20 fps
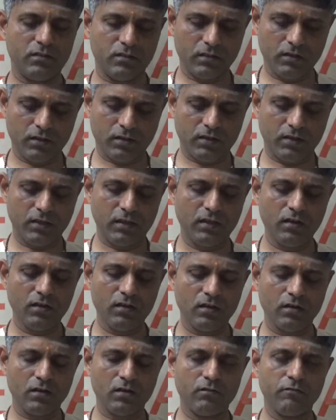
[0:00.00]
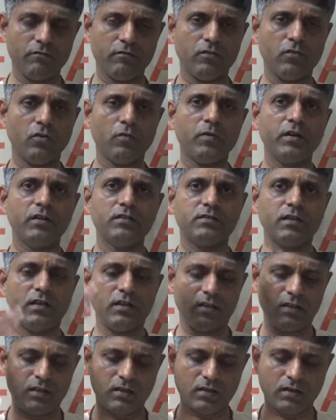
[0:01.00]
the king, nobody is there,
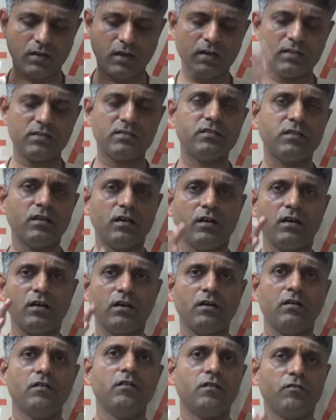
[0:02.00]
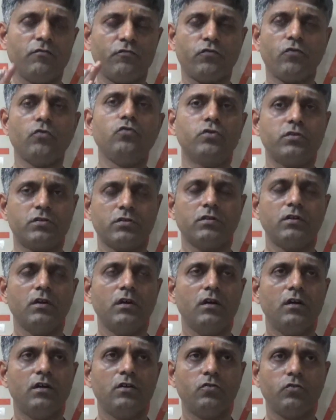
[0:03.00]
he cuts the fruit
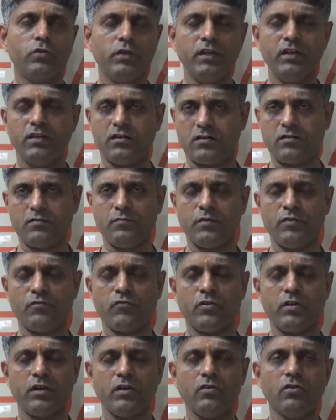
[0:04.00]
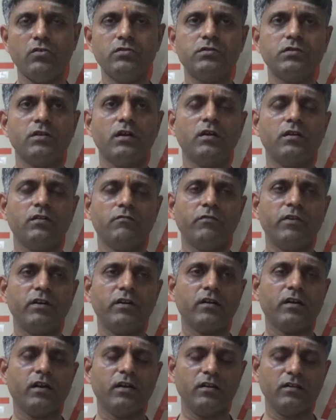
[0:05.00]
to eat before he goes, and
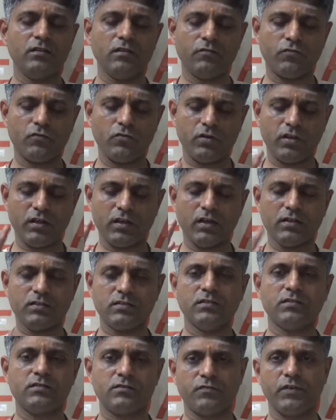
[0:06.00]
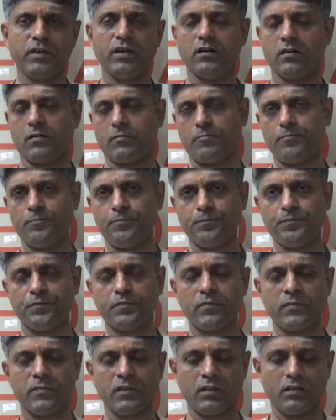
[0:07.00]
when cutting the fruit he cuts his finger.
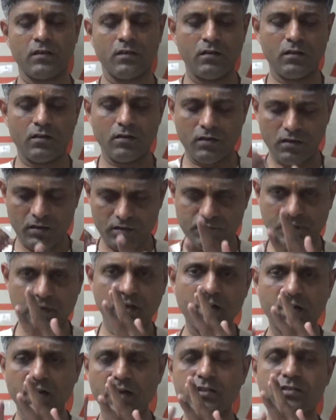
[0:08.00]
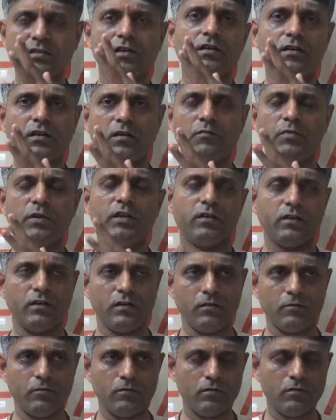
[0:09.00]
His finger gets cut completely,
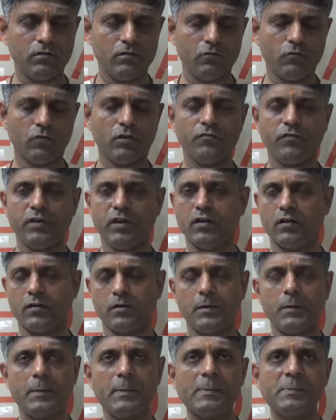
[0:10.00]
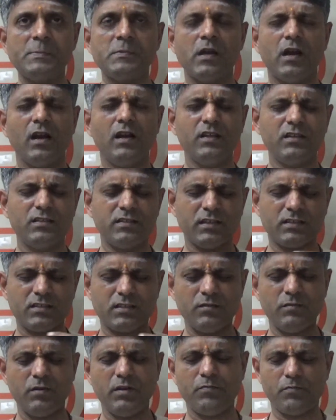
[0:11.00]
one finger, and he is
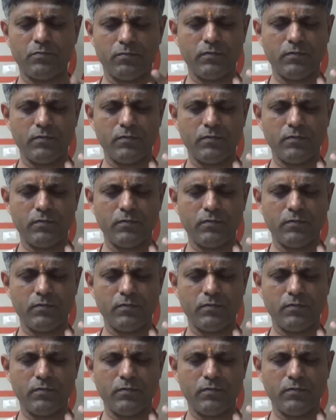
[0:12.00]
extremely